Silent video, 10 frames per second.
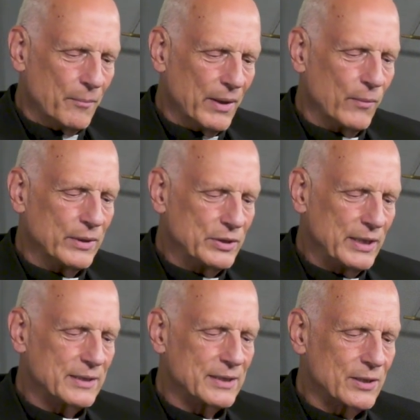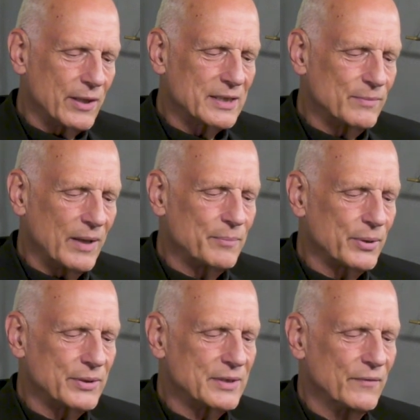But when Jesus talks about
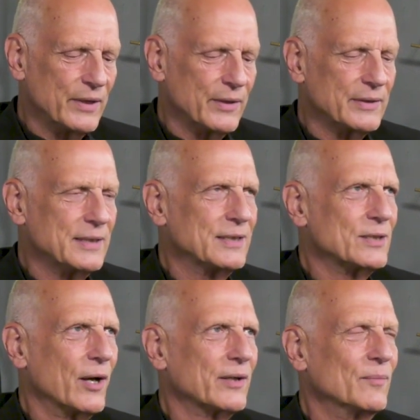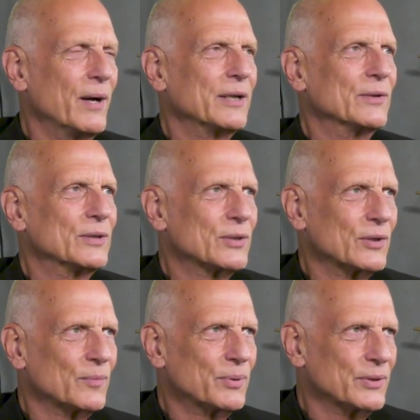perseverance, he's talking about your
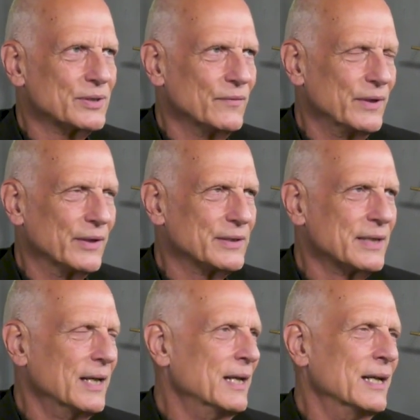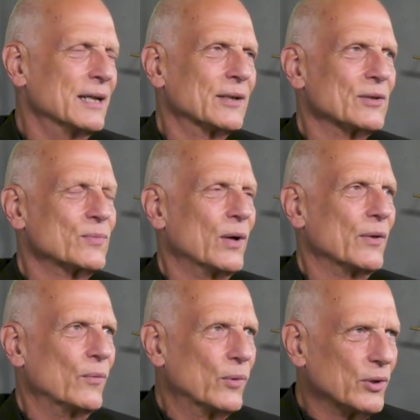eternal perseverance. Because while
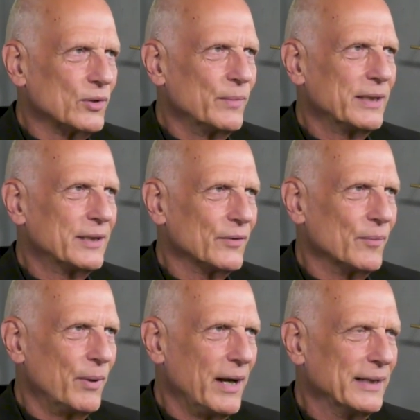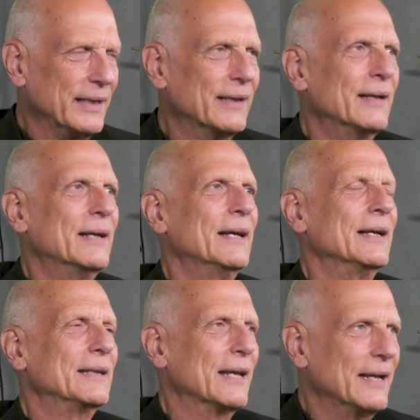the world may kill the body,
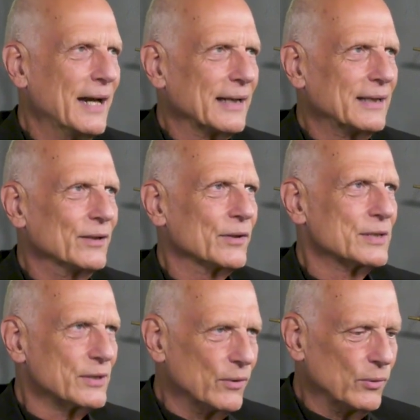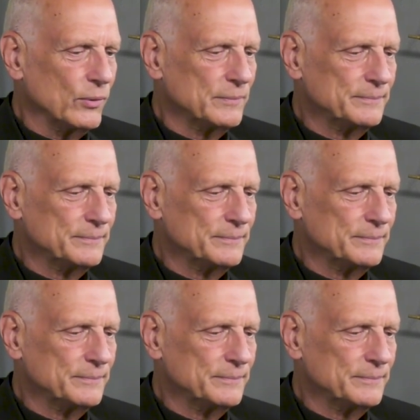it cannot kill the soul.